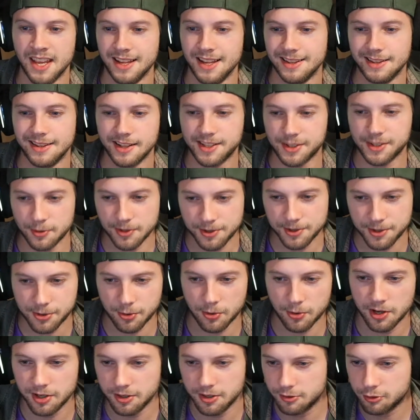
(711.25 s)
This one
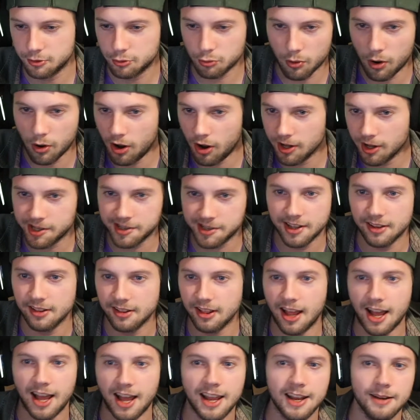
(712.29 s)
sort of draws the
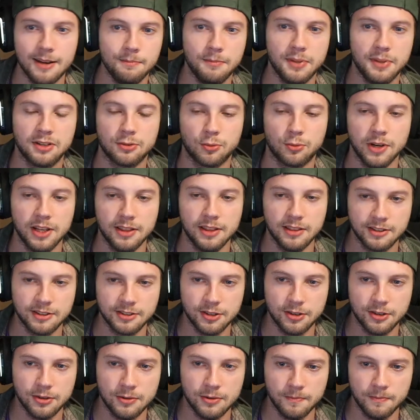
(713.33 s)
line between the
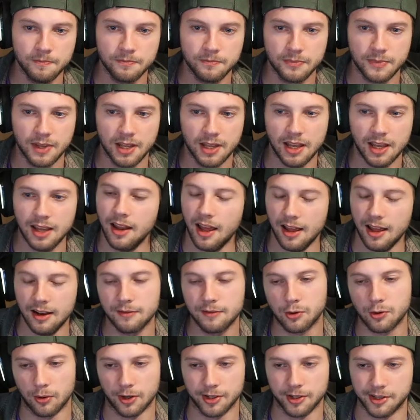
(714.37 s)
two. And of
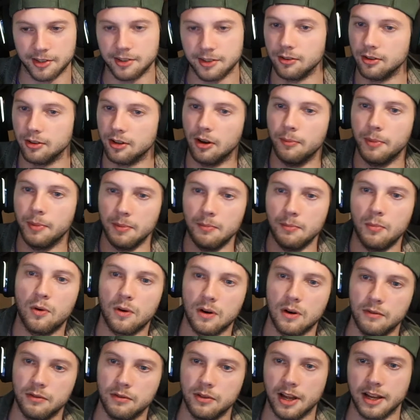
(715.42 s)
course, it's a little bit more
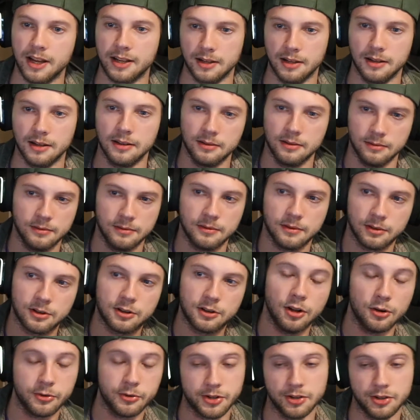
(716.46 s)
of like a
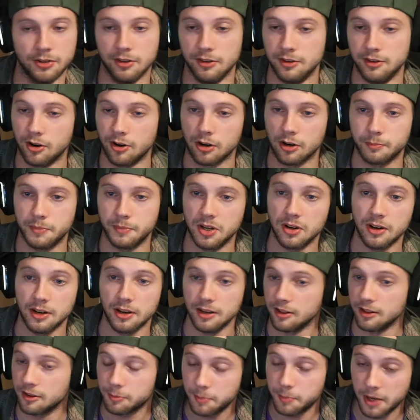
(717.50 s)
closer to the dark beer end of
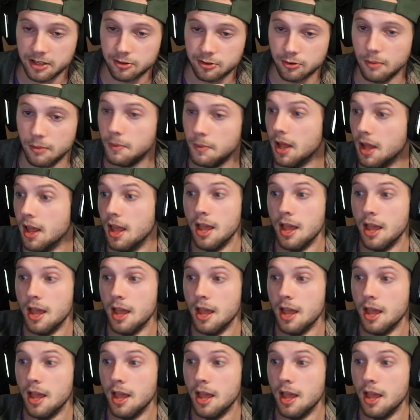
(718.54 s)
the spectrum.